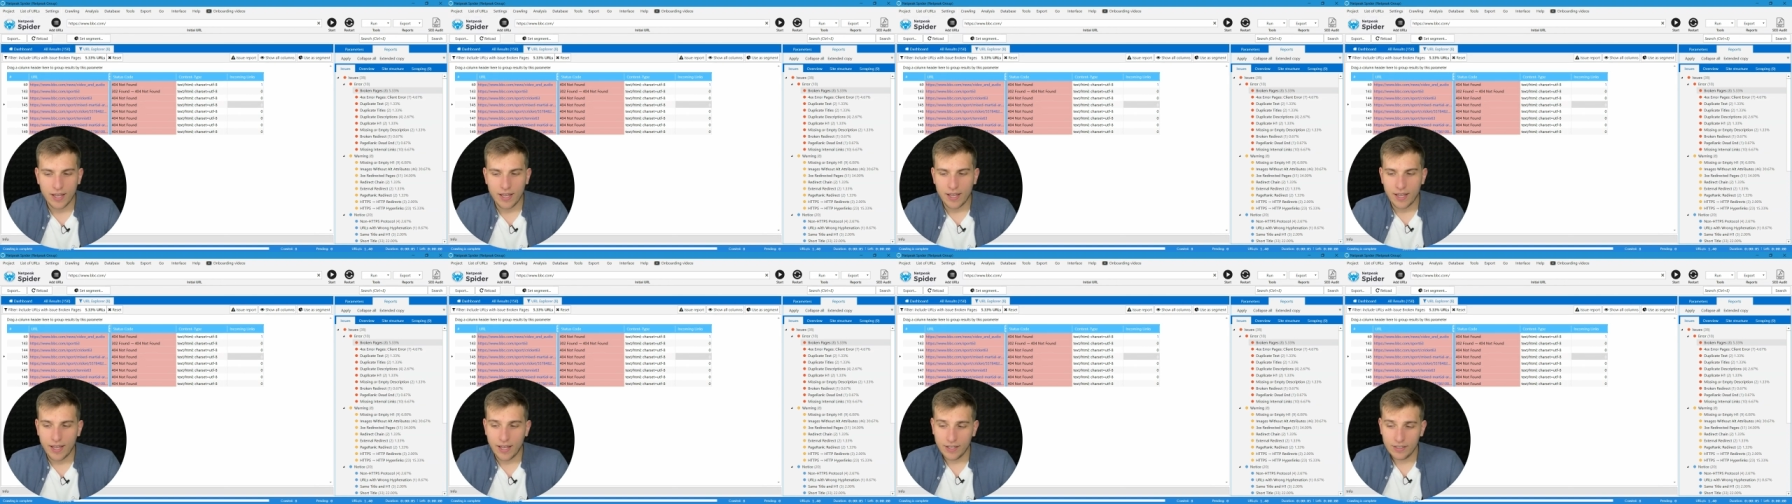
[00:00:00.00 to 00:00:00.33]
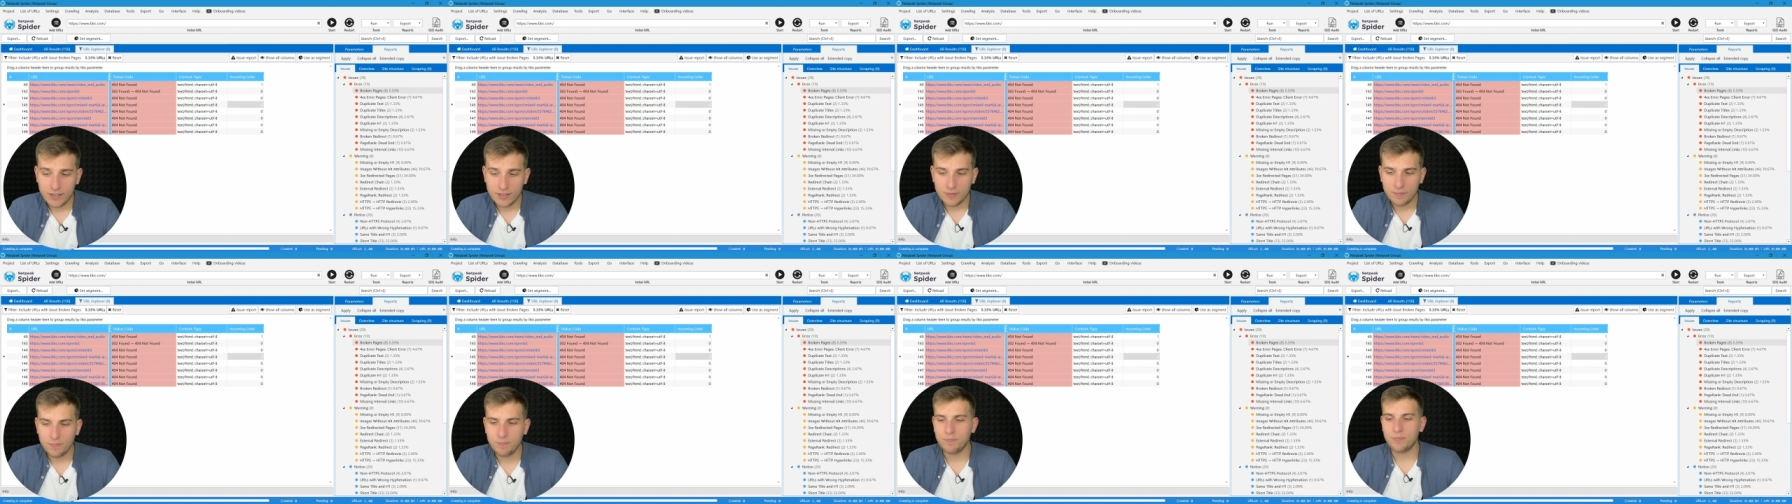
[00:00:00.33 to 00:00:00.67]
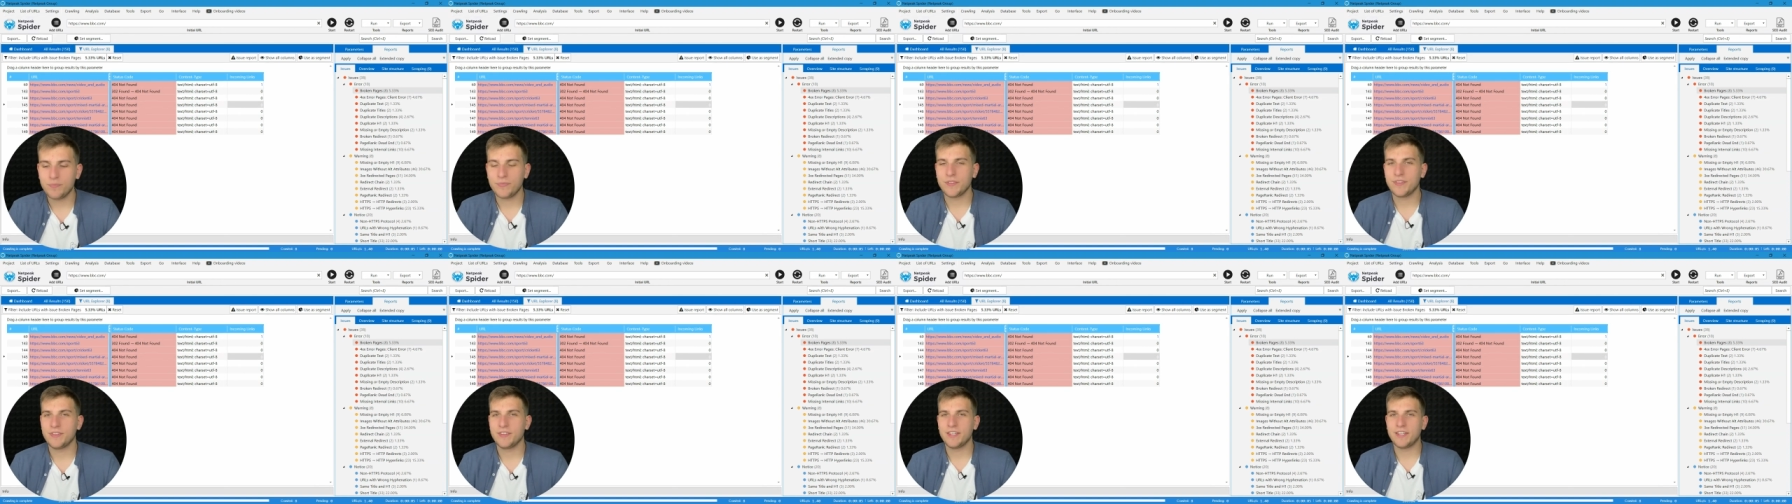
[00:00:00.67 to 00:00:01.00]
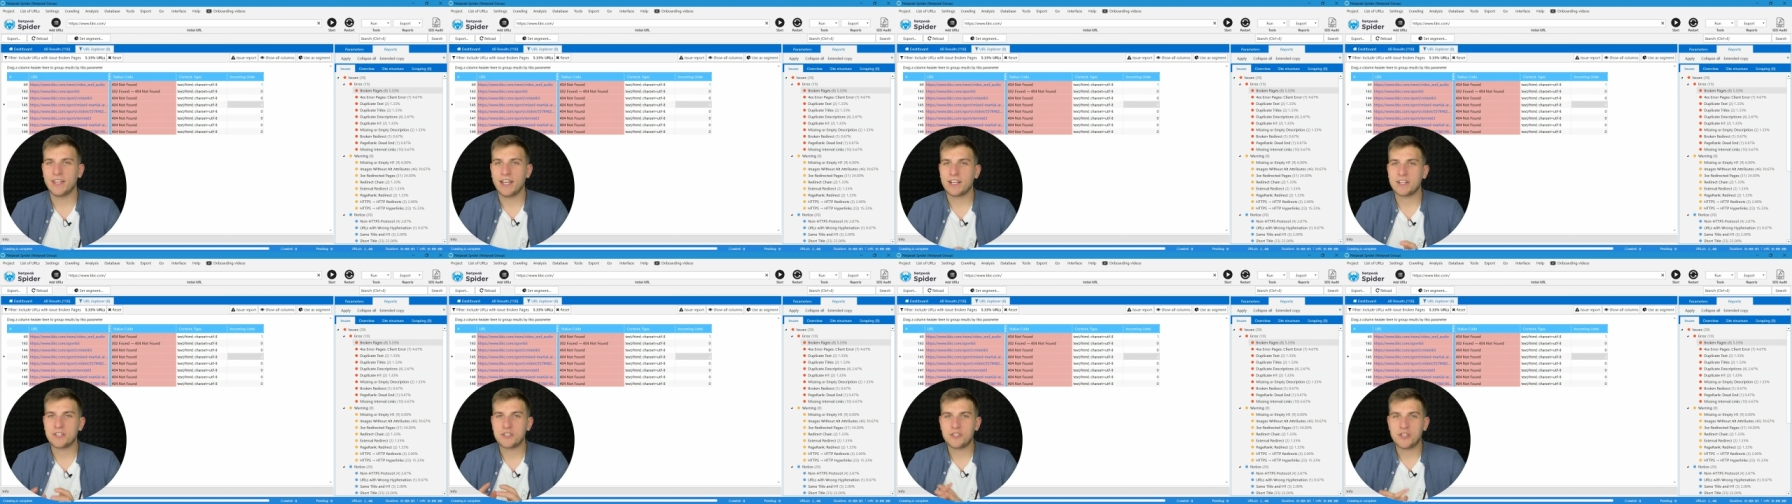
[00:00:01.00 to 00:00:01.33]
And the
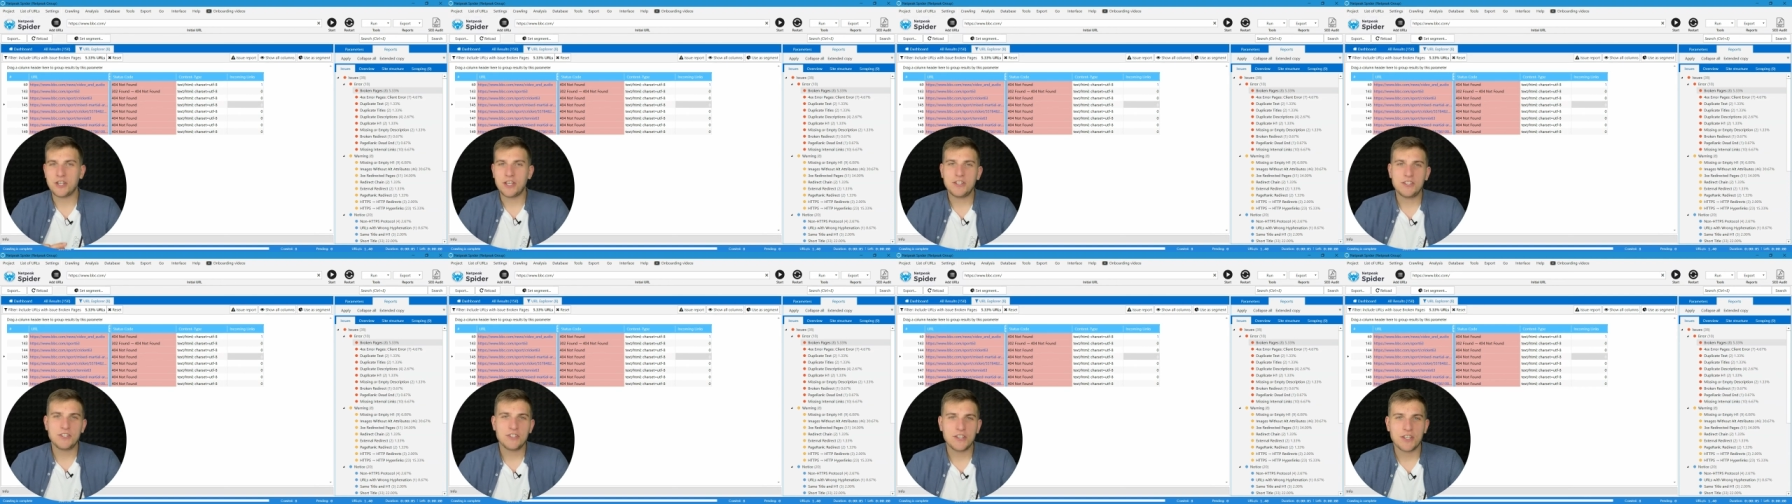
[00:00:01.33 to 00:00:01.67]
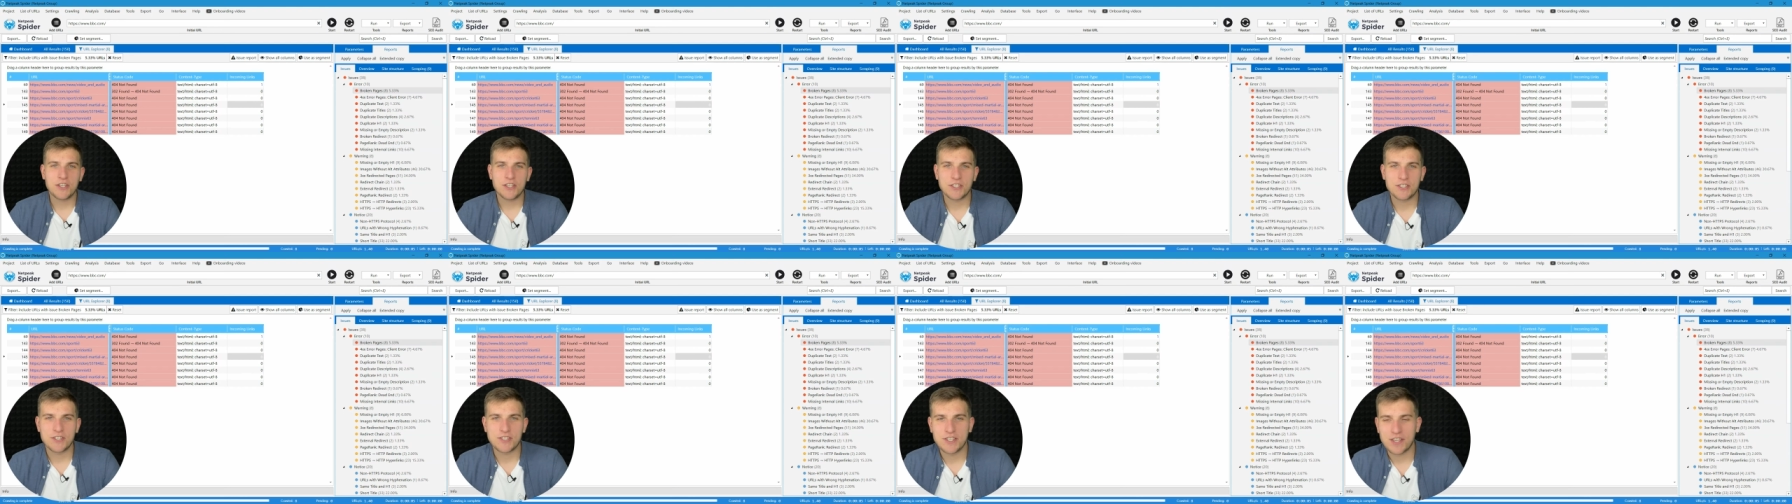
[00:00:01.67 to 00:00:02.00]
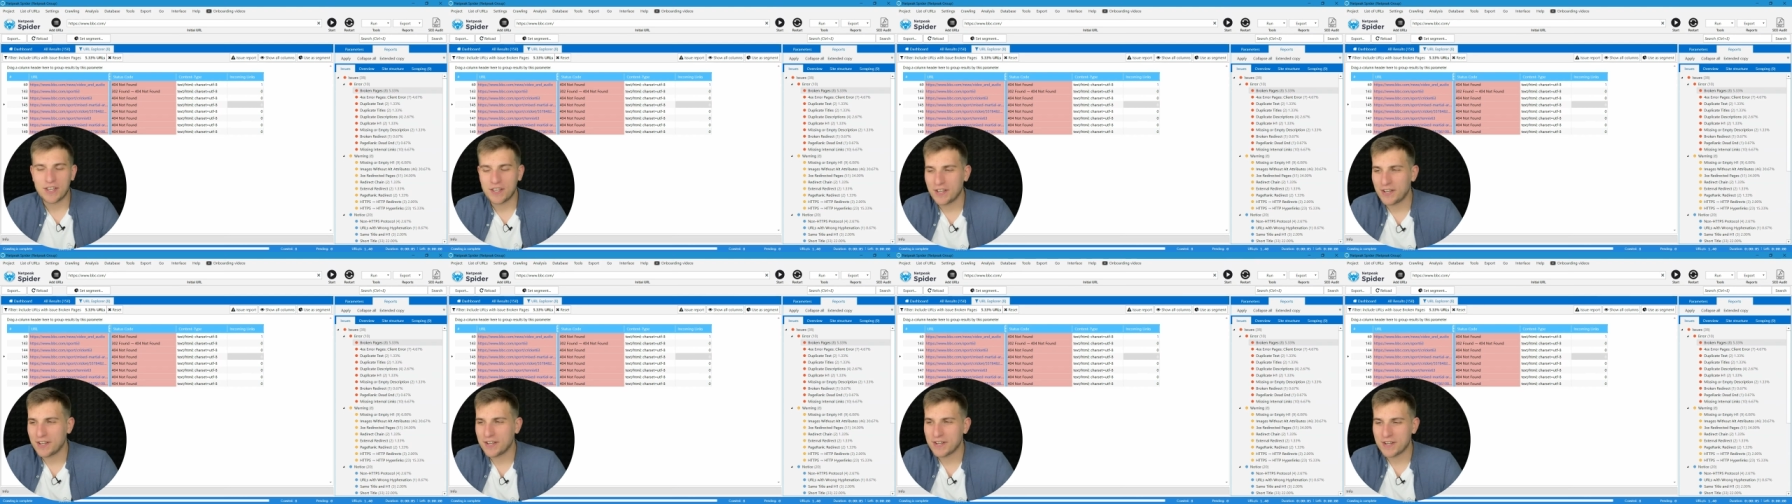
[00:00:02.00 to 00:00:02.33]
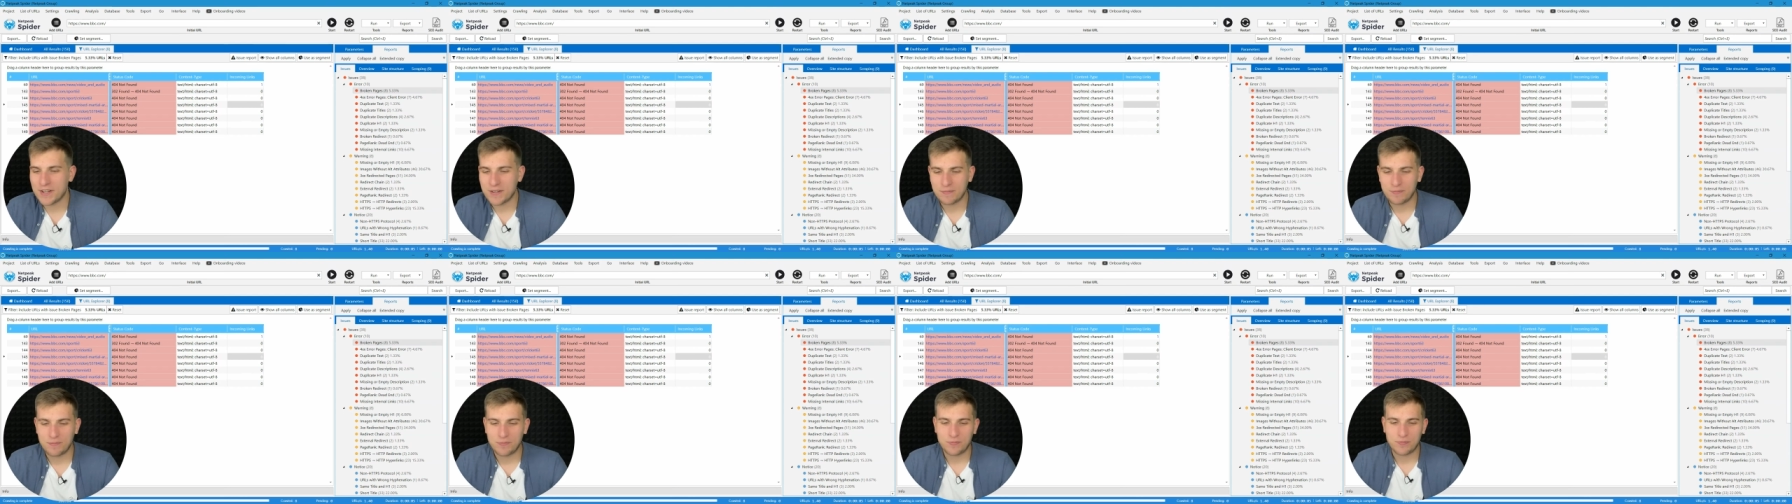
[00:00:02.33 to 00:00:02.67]
next change is
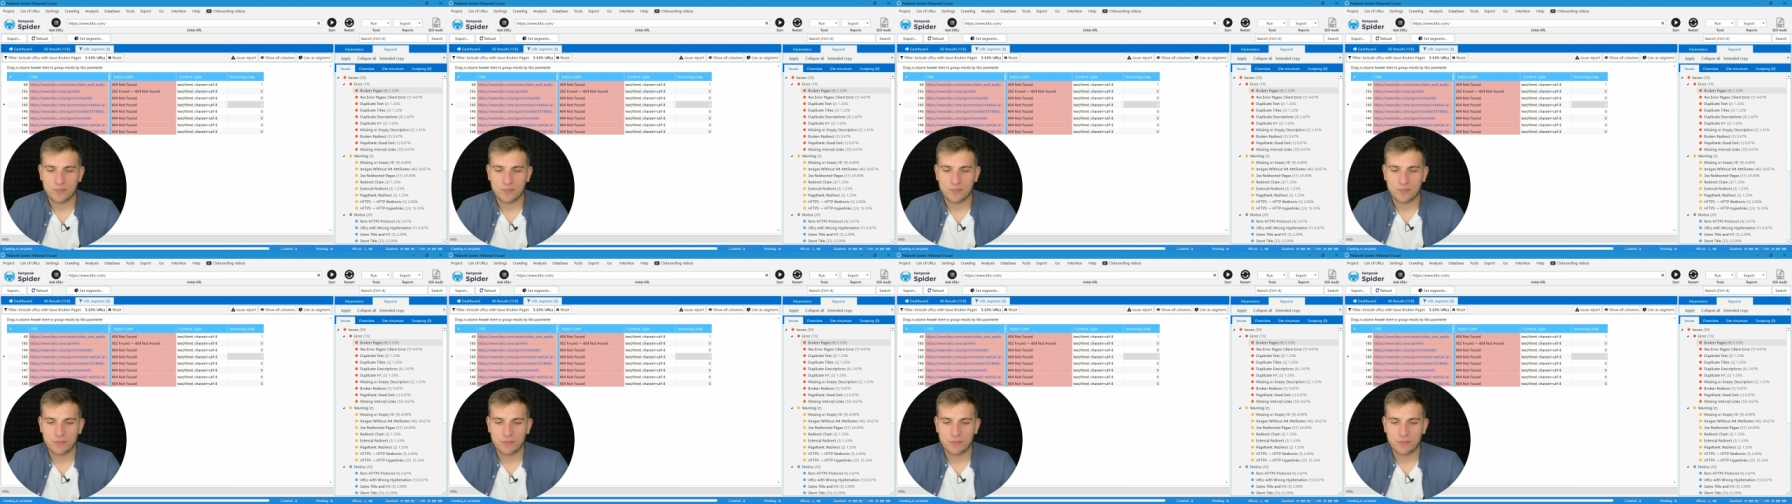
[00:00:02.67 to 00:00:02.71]
uh,